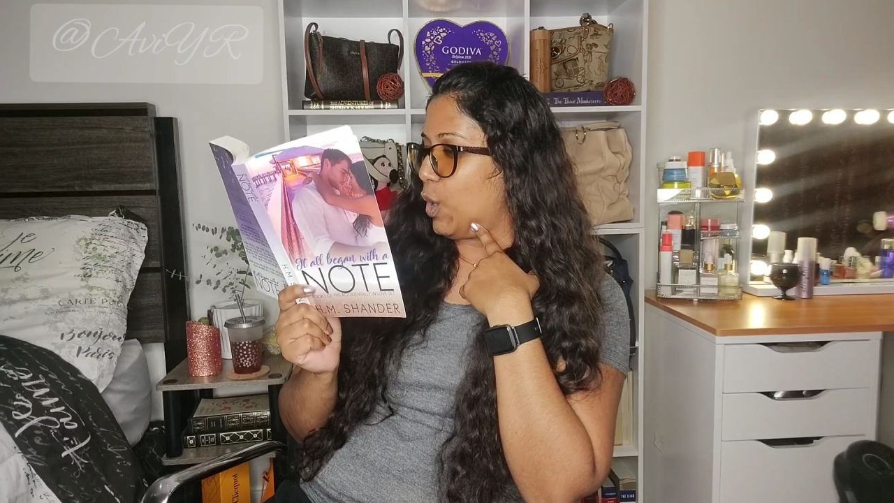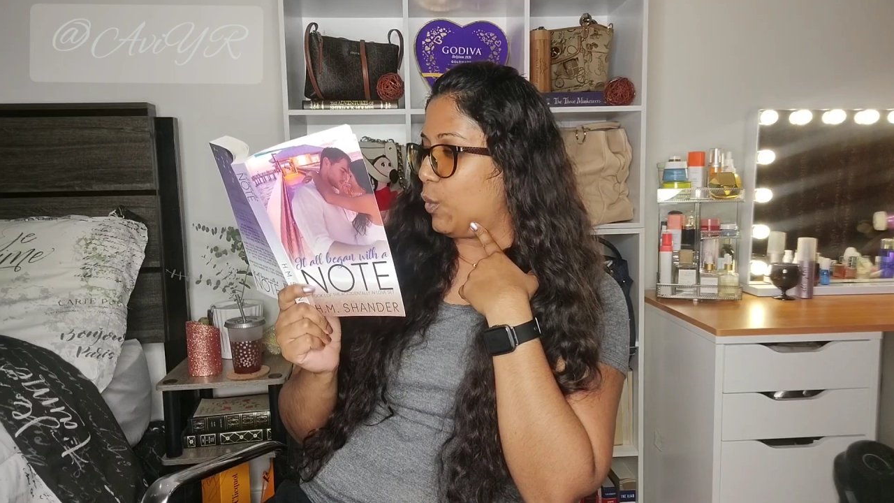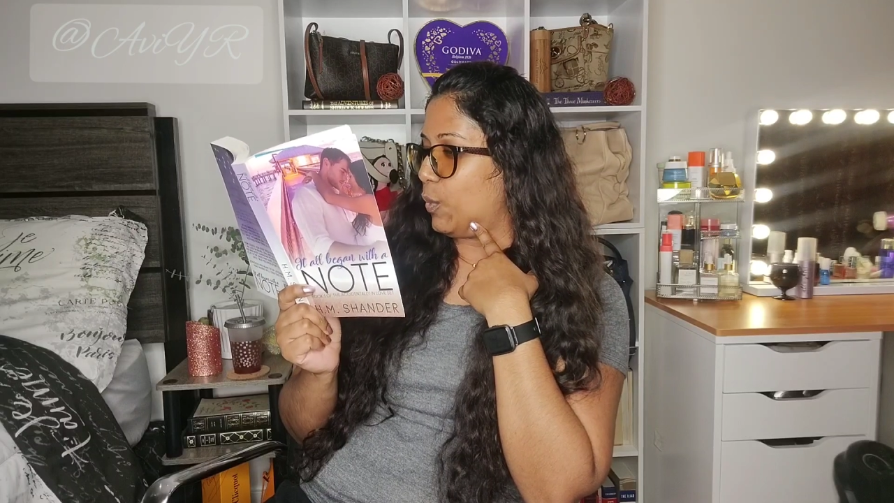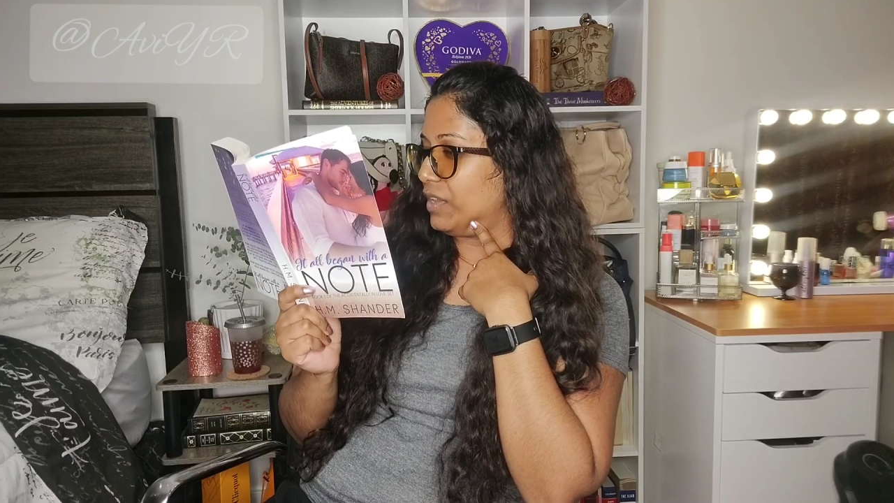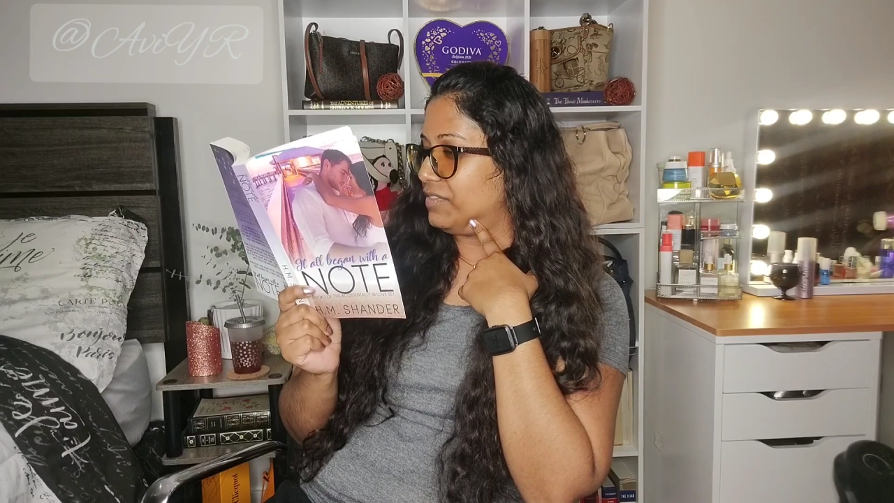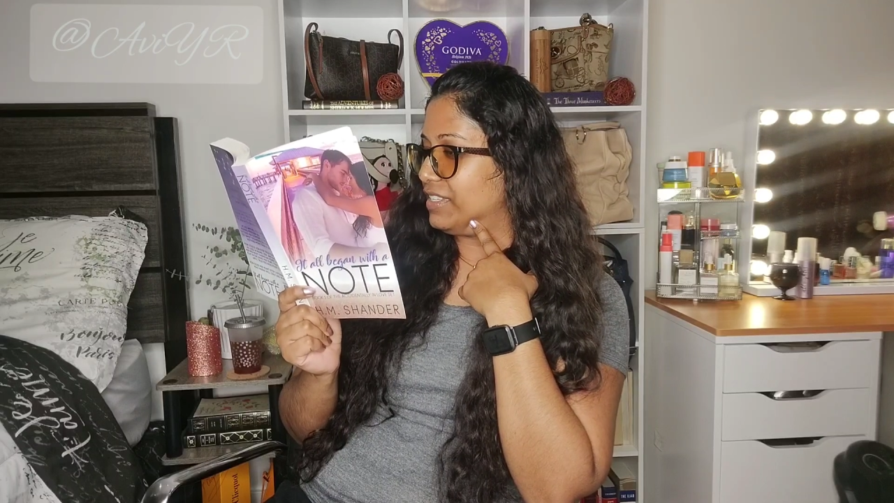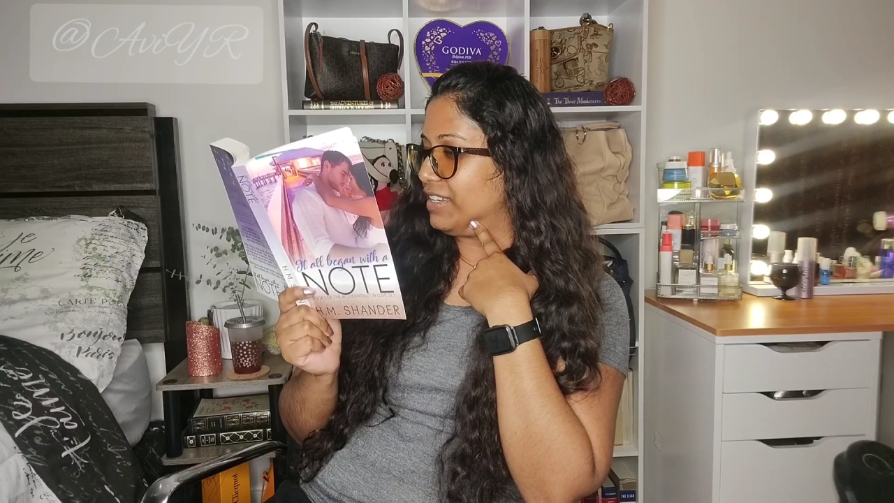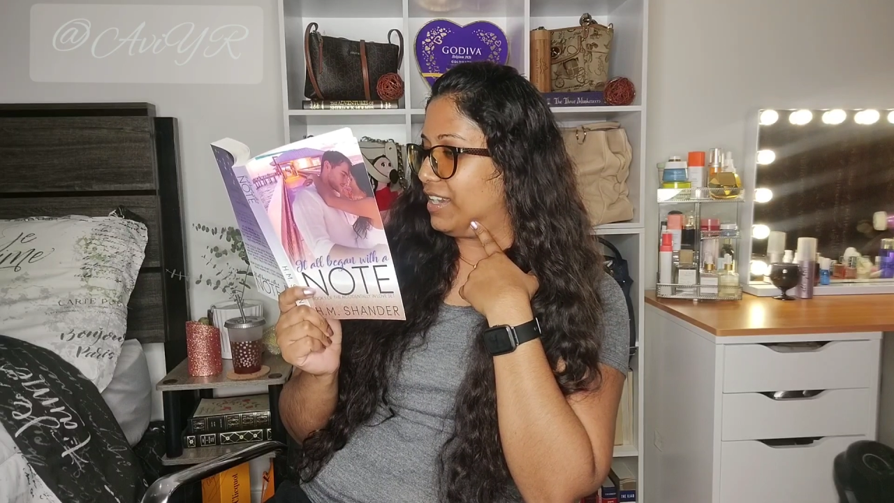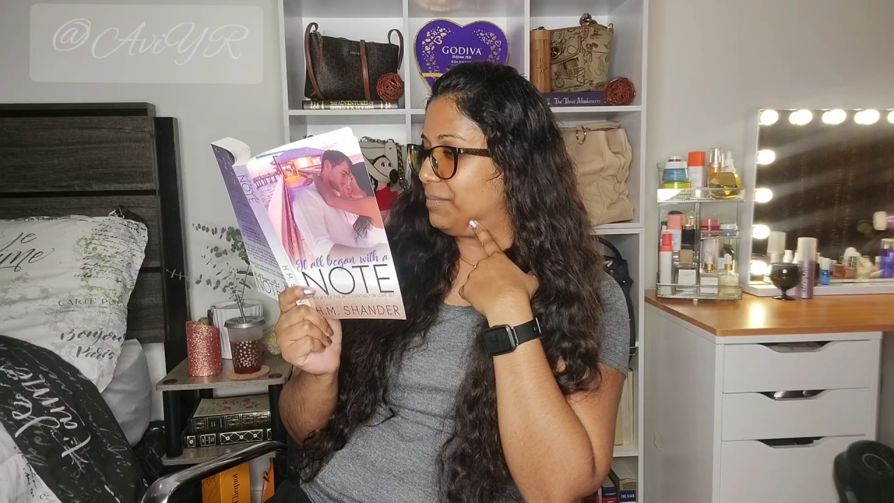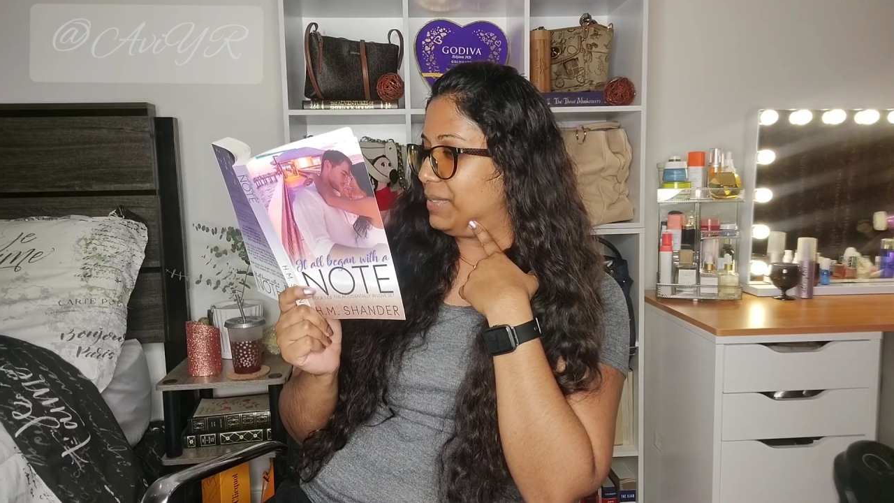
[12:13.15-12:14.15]
wafted
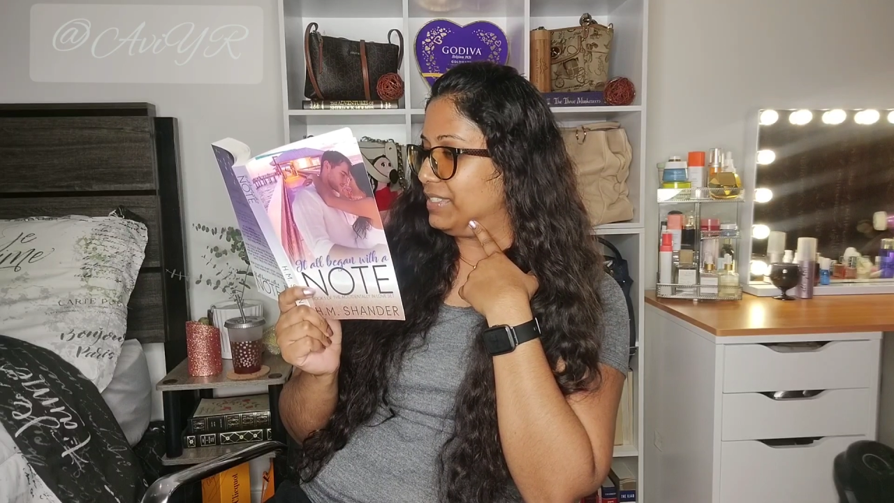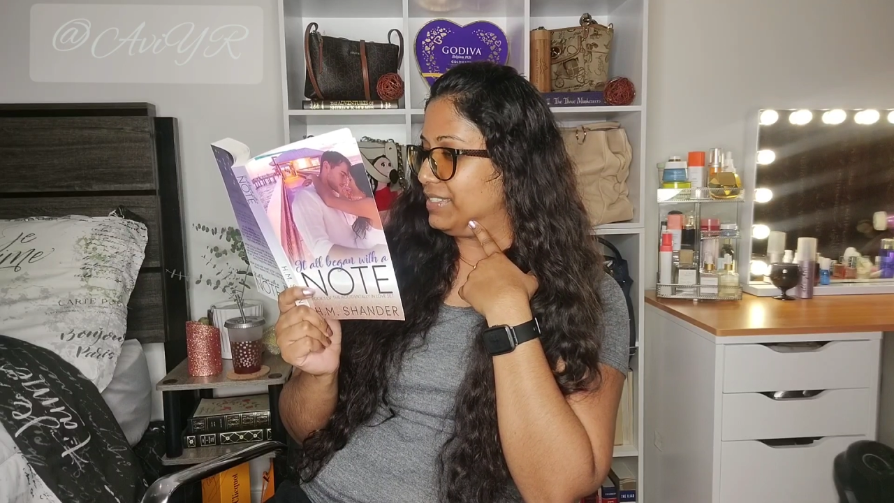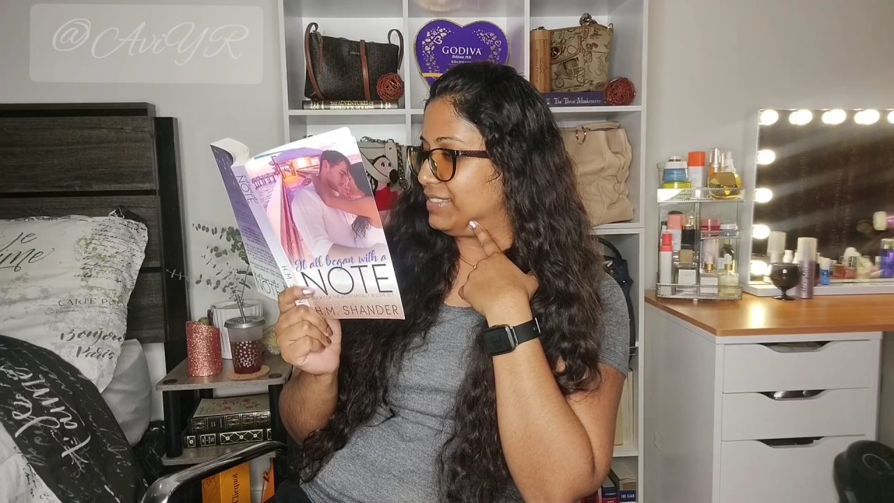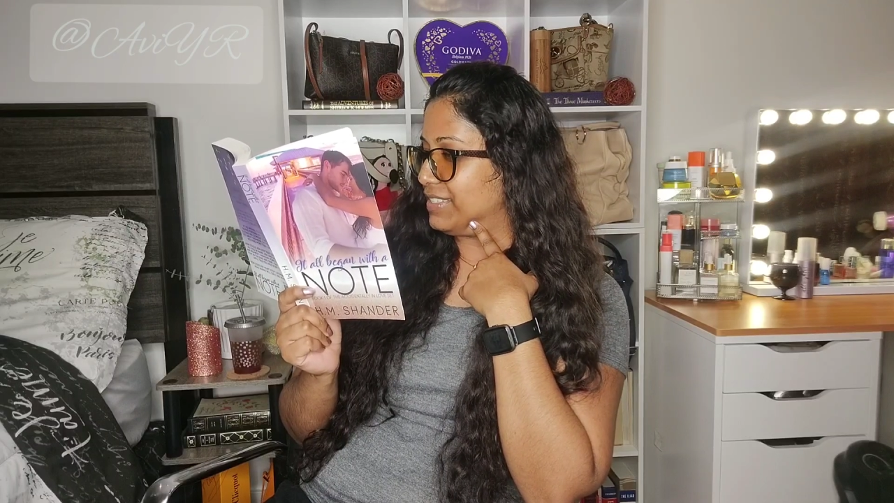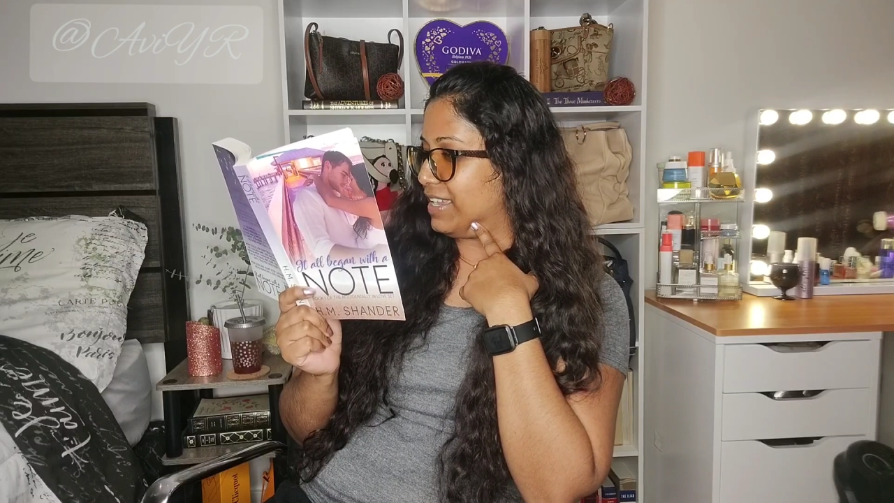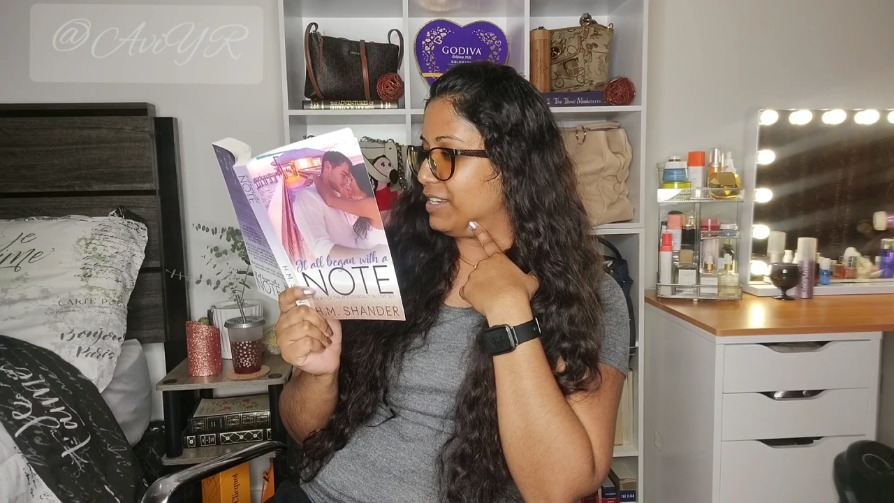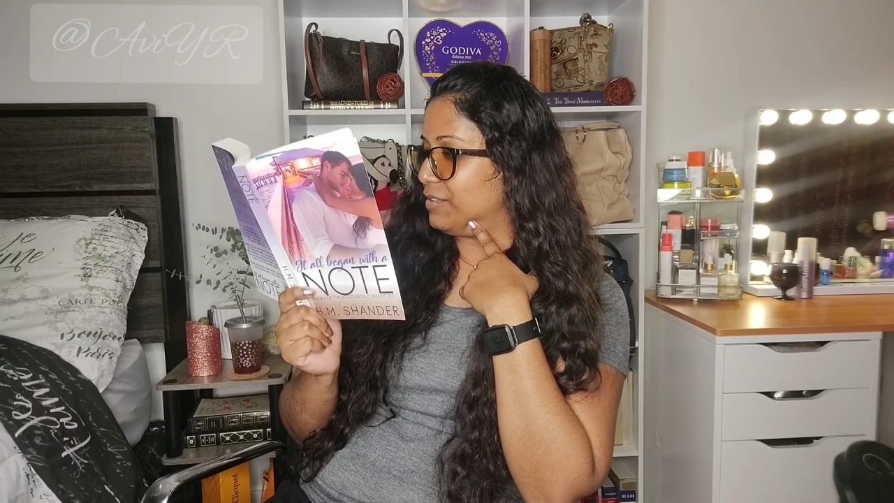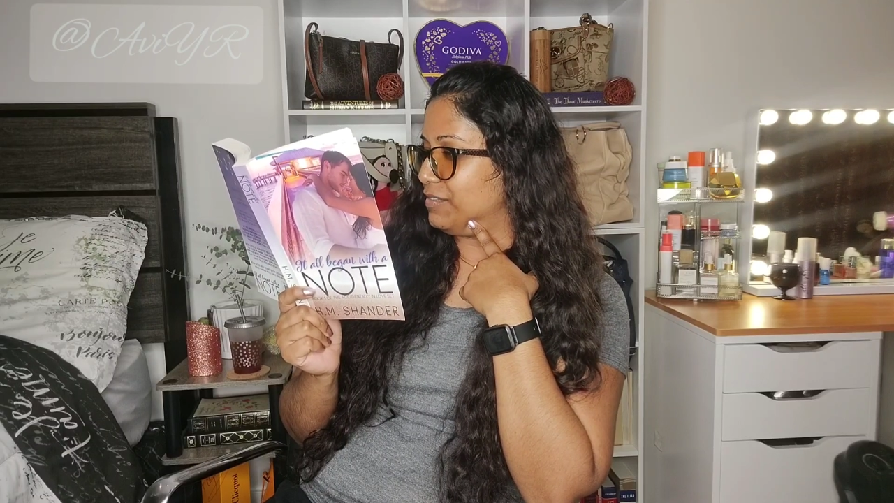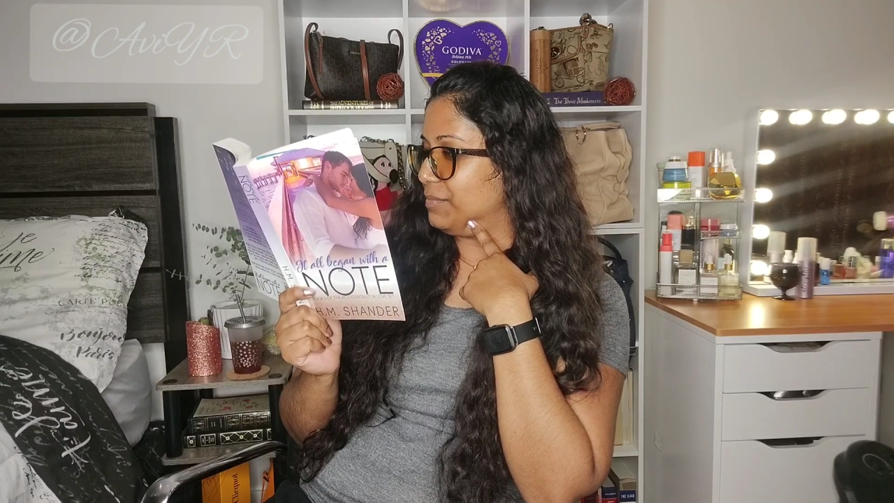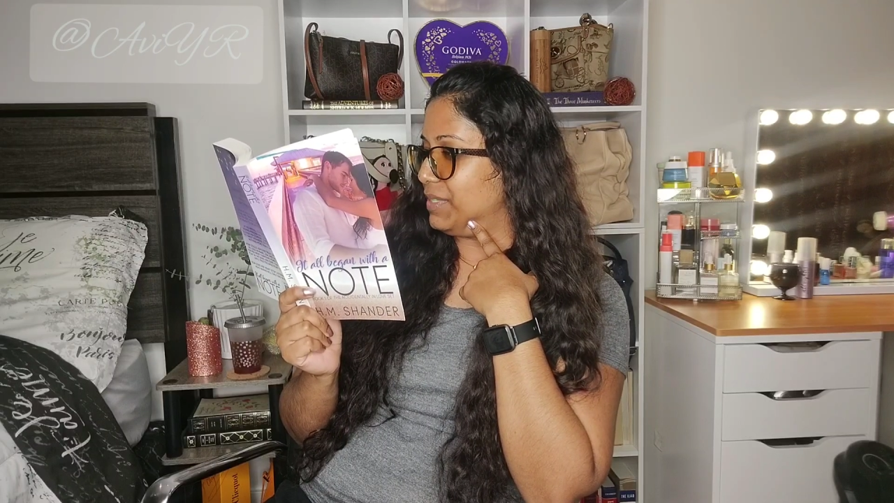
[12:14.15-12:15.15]
up the side
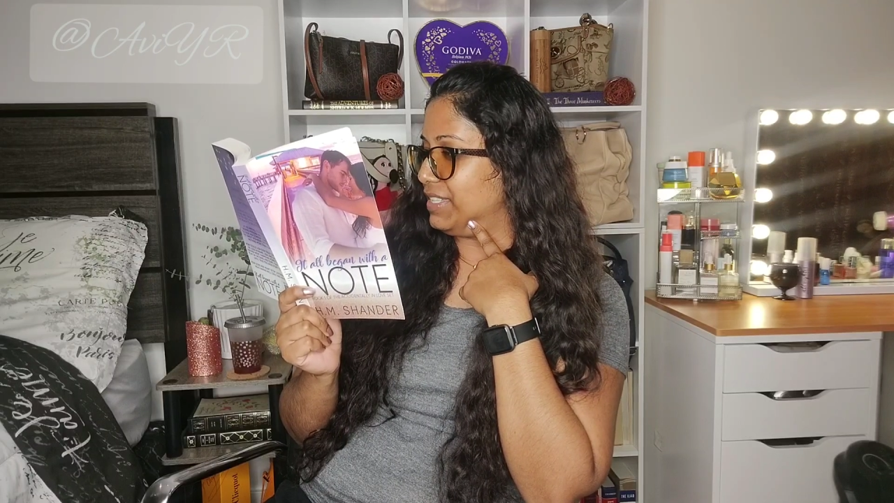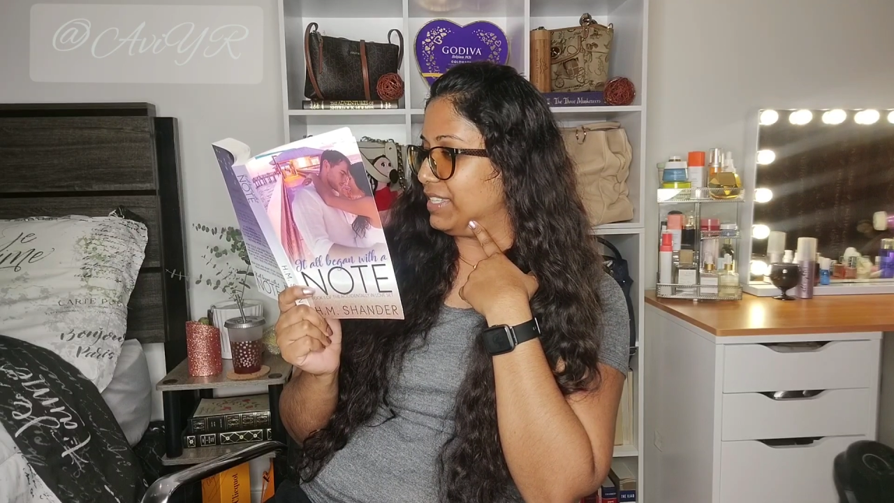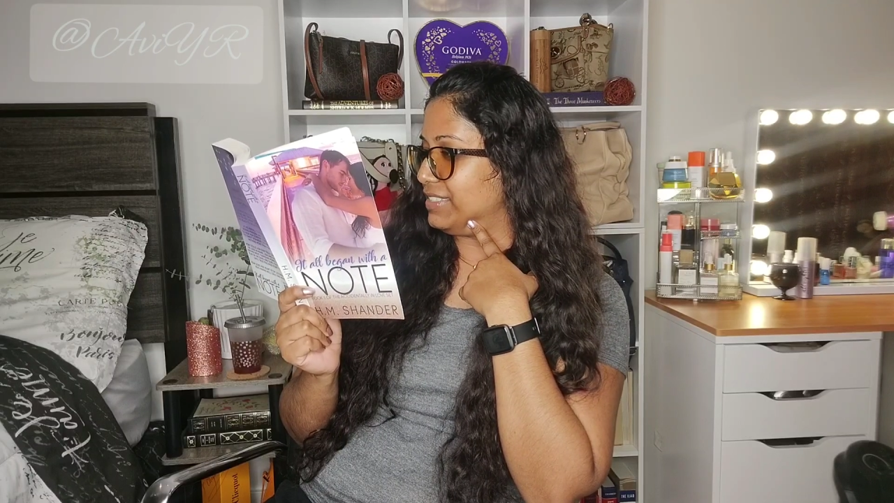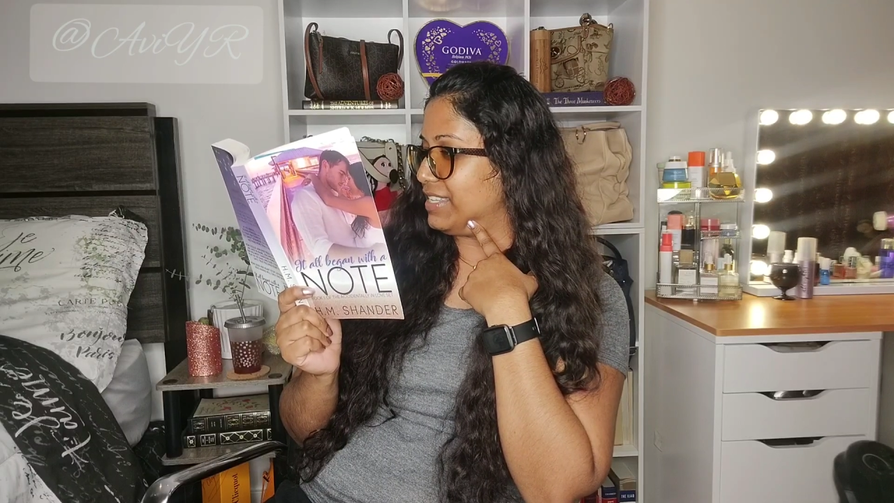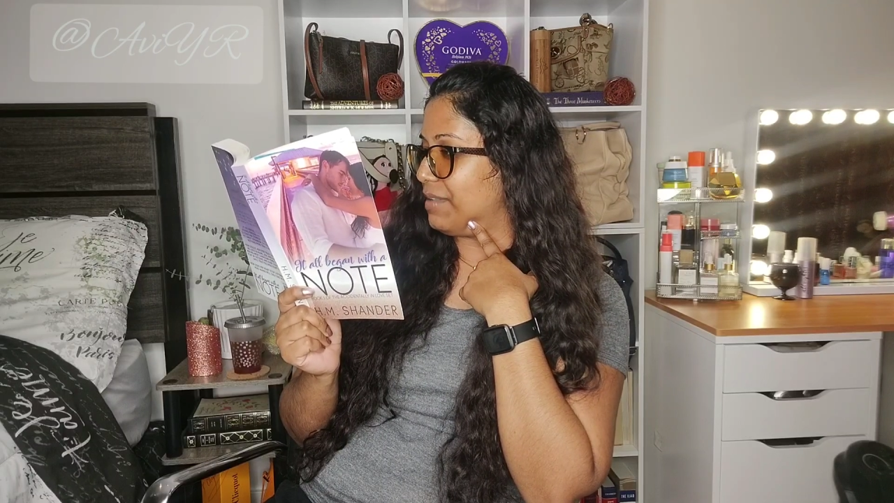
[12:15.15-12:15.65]
of the building,